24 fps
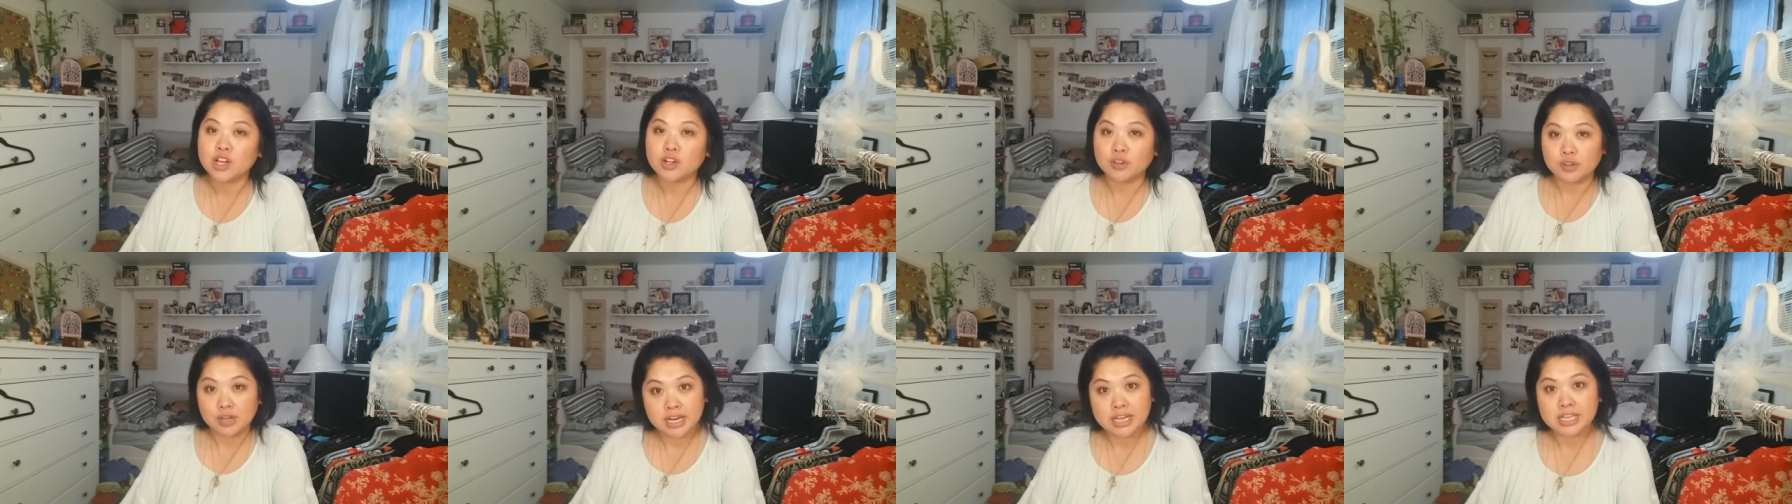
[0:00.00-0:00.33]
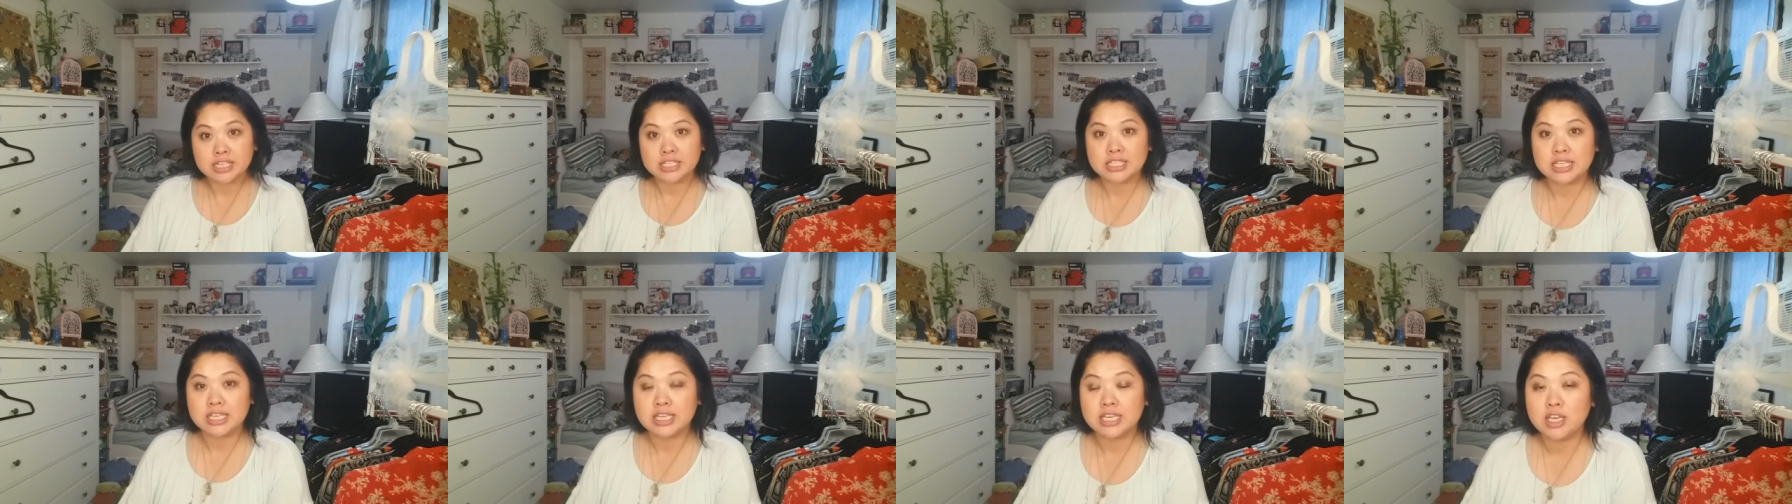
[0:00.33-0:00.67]

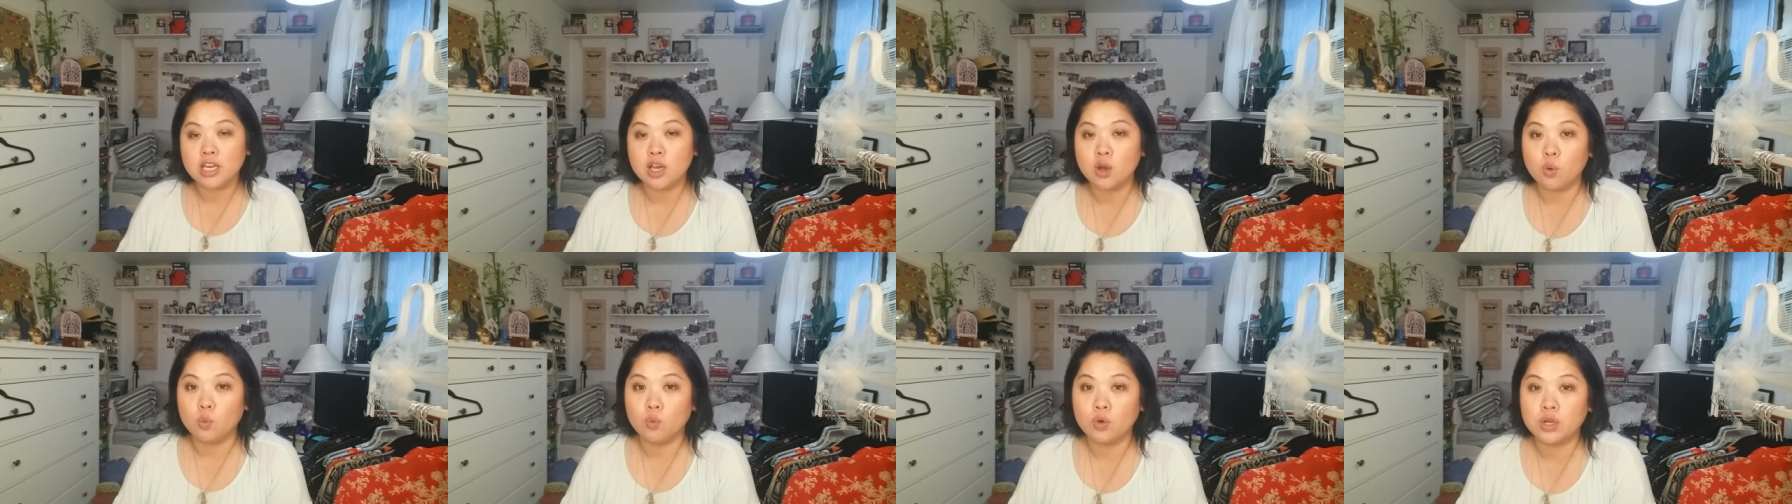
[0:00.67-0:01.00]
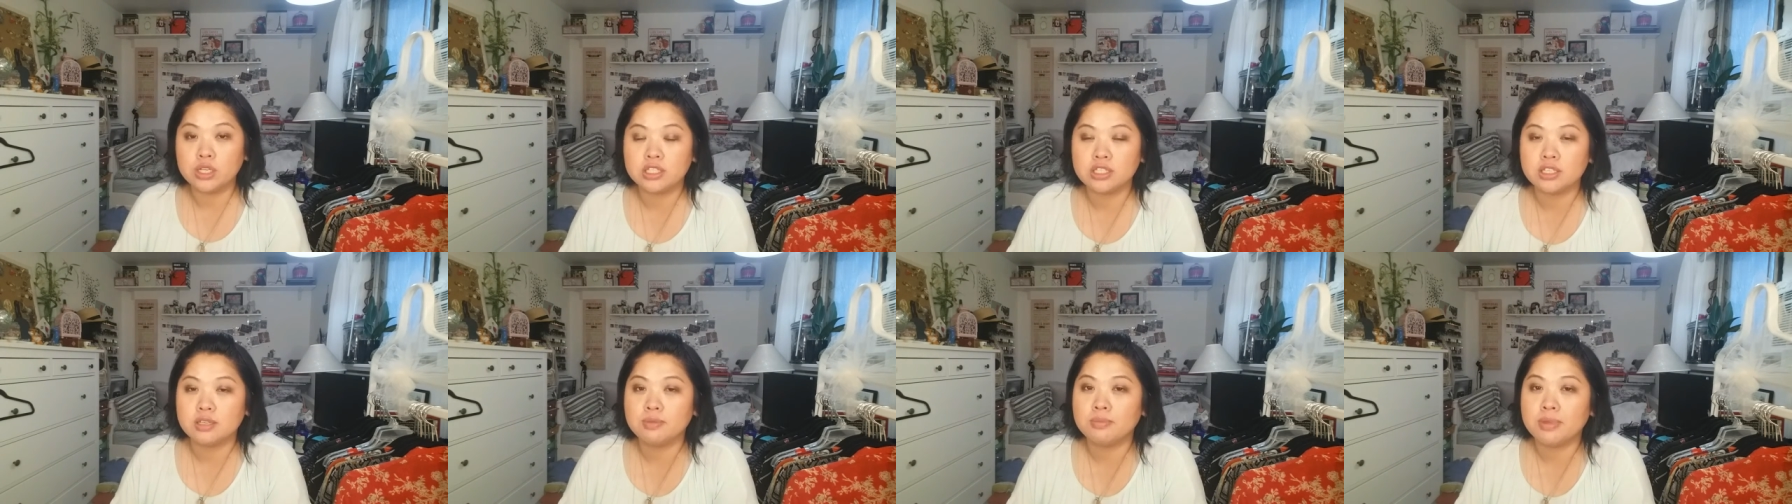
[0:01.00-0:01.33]
crazy
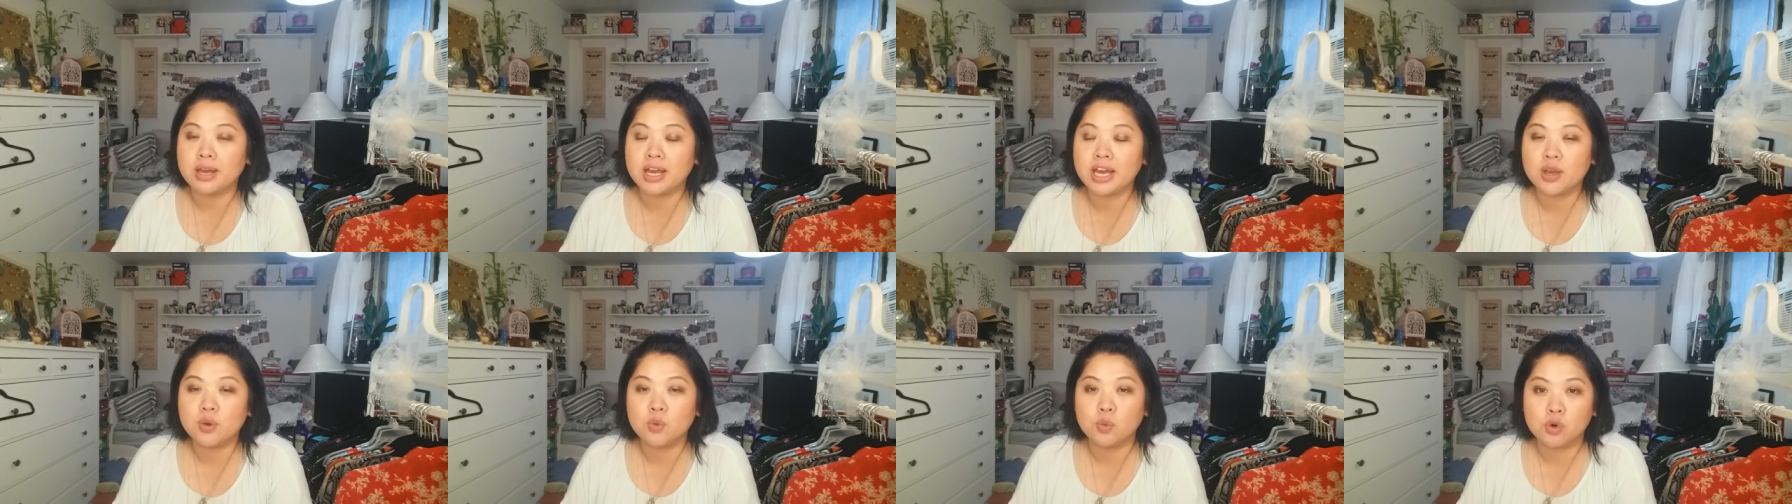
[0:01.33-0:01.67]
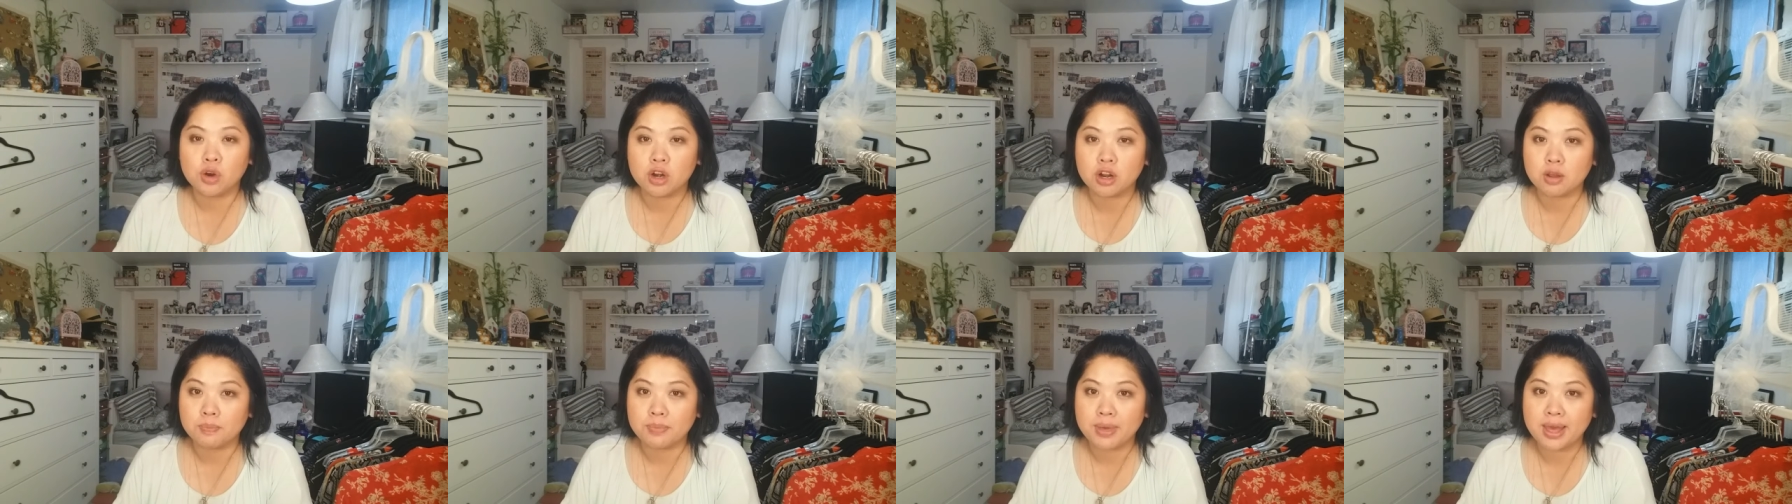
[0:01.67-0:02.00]
what's in my
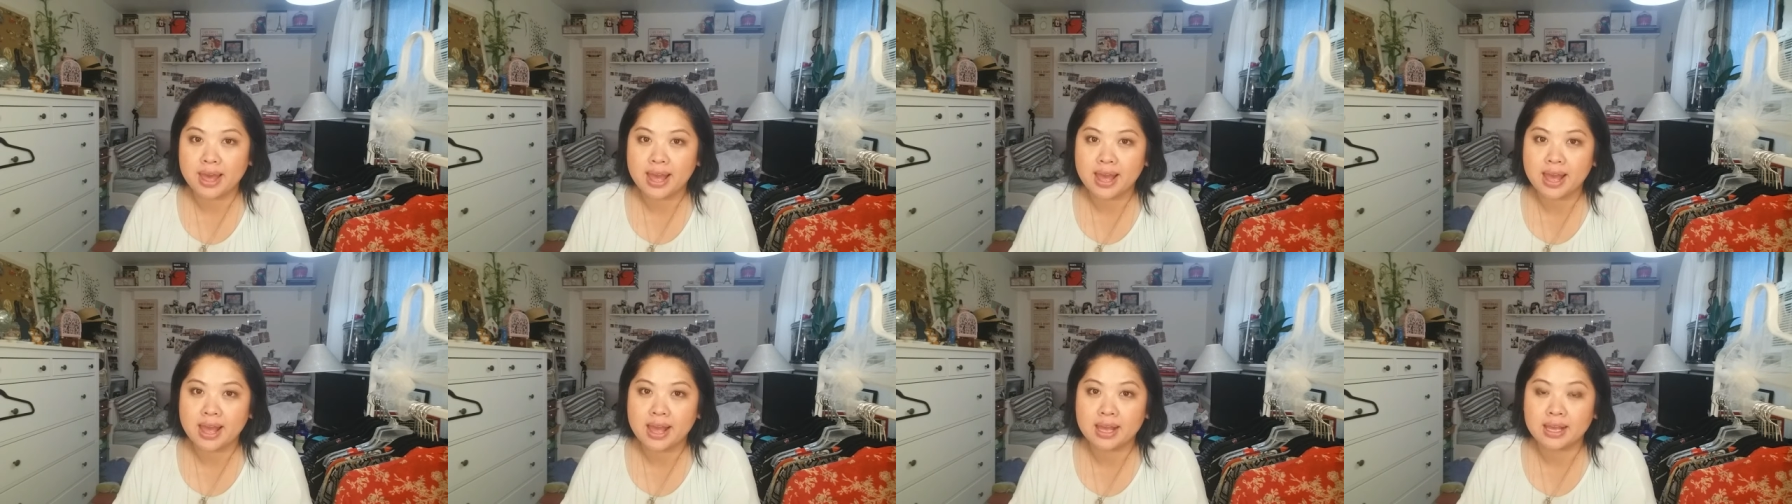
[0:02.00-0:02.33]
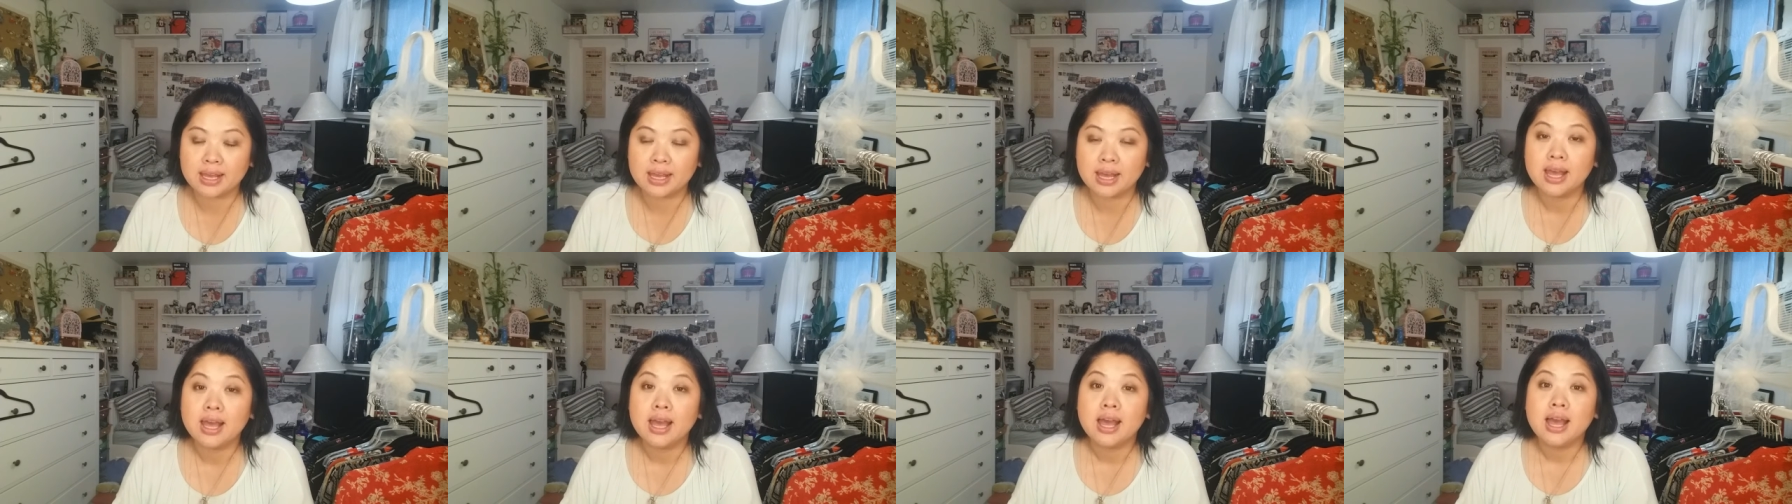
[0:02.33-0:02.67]
work
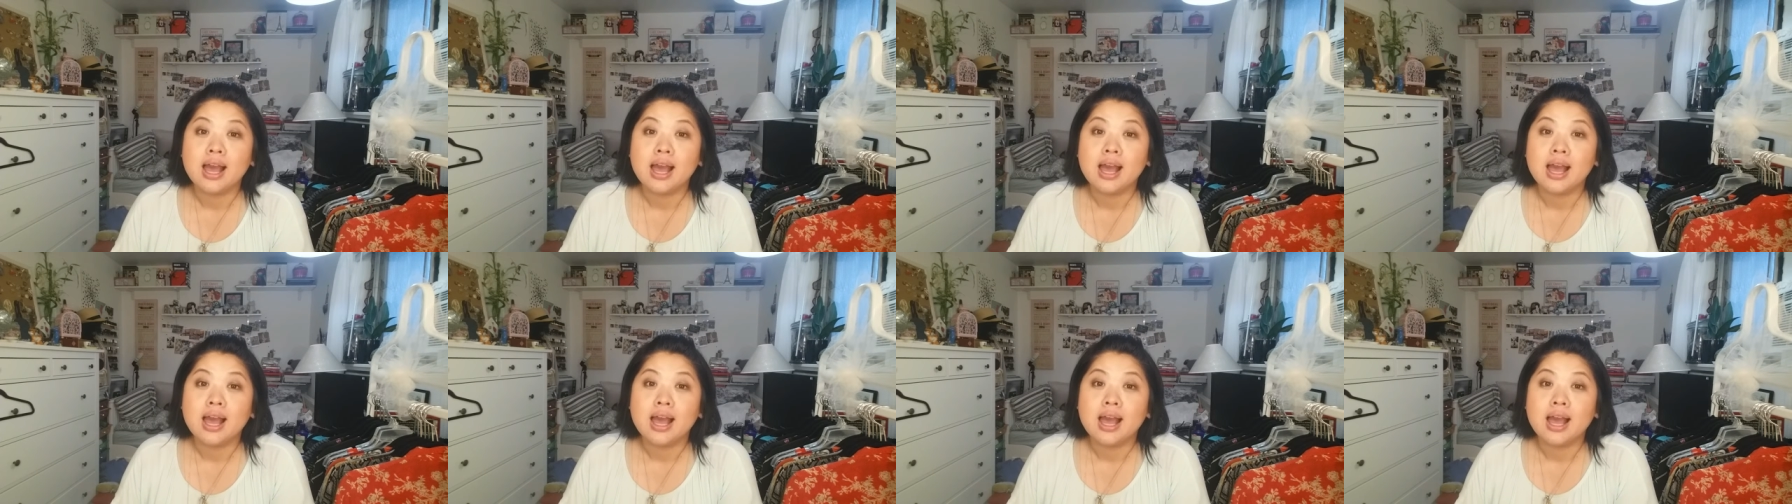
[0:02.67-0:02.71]
bag.